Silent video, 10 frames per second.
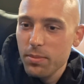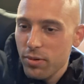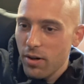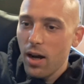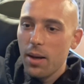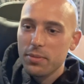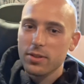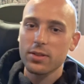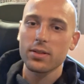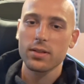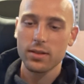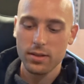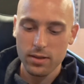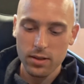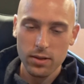Props.
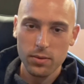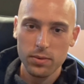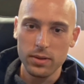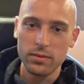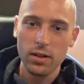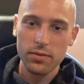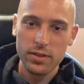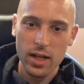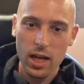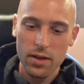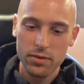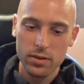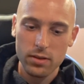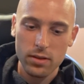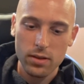We'd love to have
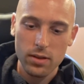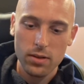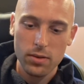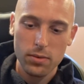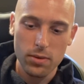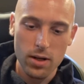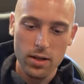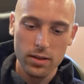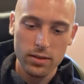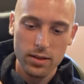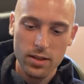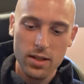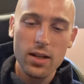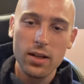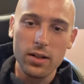it right
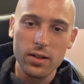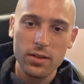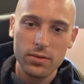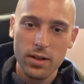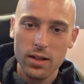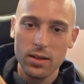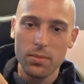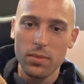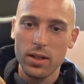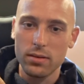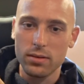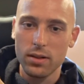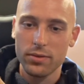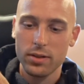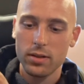here, right in the middle
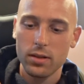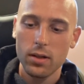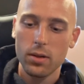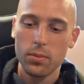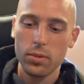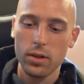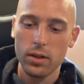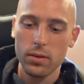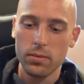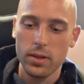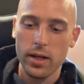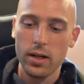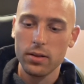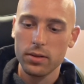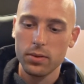of it. But in
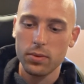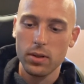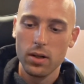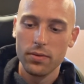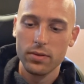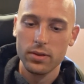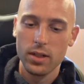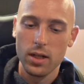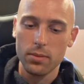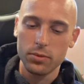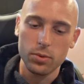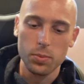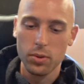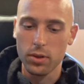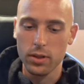reality, we oftentimes will
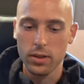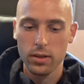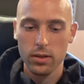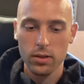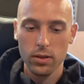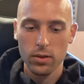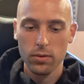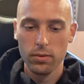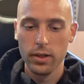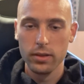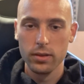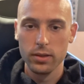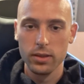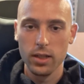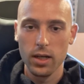put it right to the
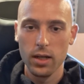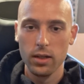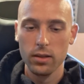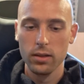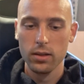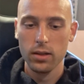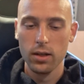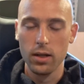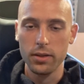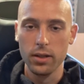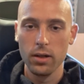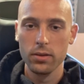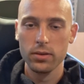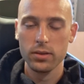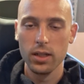side on the
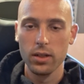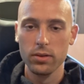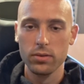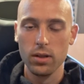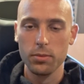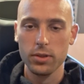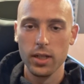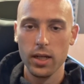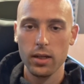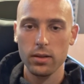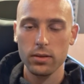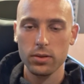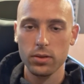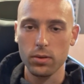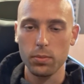other side of the drummer's hand.
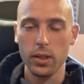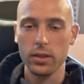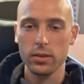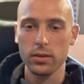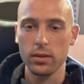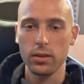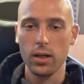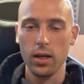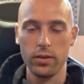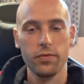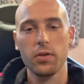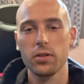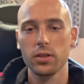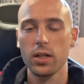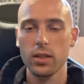So basically on the far
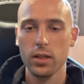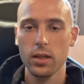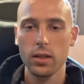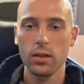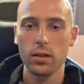side of the kit.